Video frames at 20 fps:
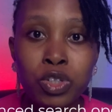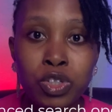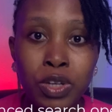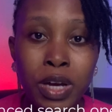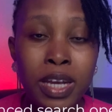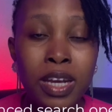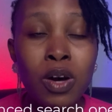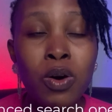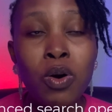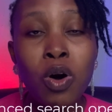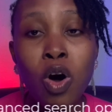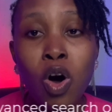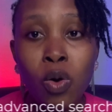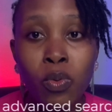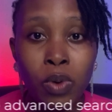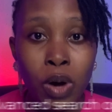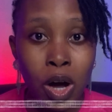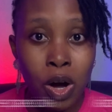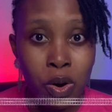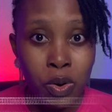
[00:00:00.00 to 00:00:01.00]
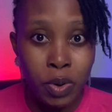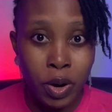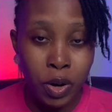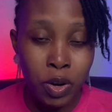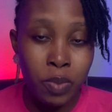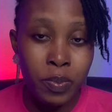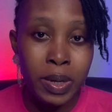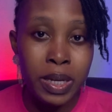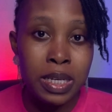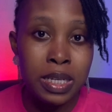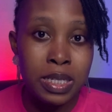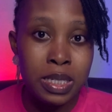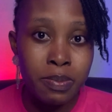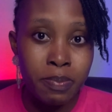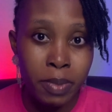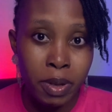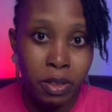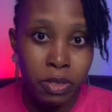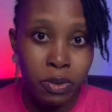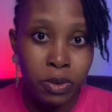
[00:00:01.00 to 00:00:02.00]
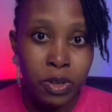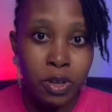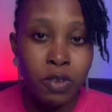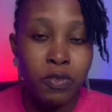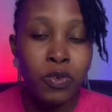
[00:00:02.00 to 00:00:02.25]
and I'll recommend this method if